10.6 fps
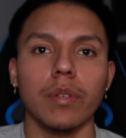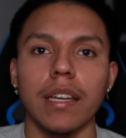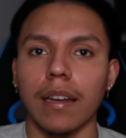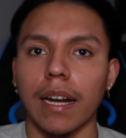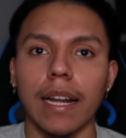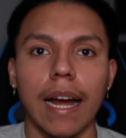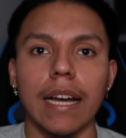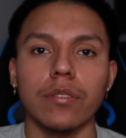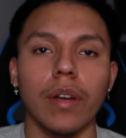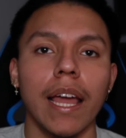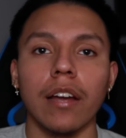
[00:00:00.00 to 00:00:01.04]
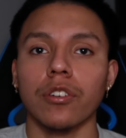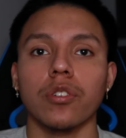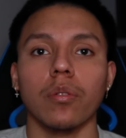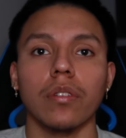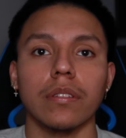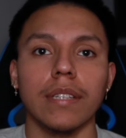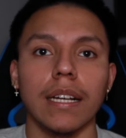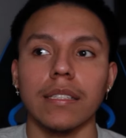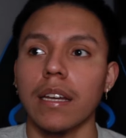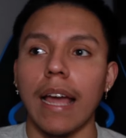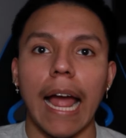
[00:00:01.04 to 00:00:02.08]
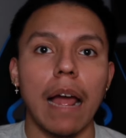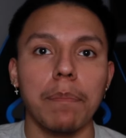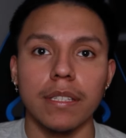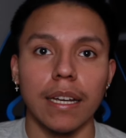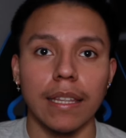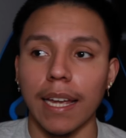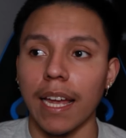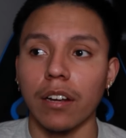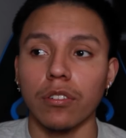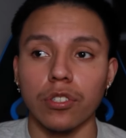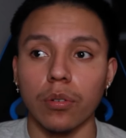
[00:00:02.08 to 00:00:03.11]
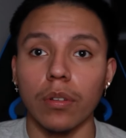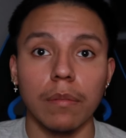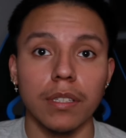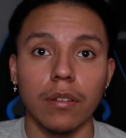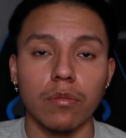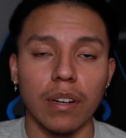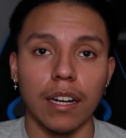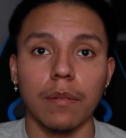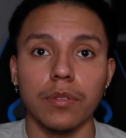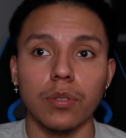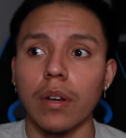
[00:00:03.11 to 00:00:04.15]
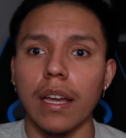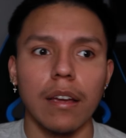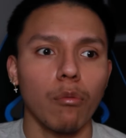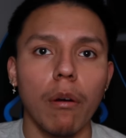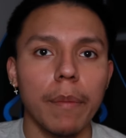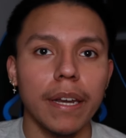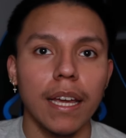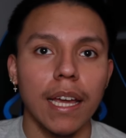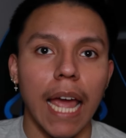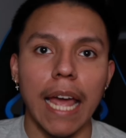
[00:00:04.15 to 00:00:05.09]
We see a lot of guys who can't control their sex appetite. They can't control themselves when it comes to women.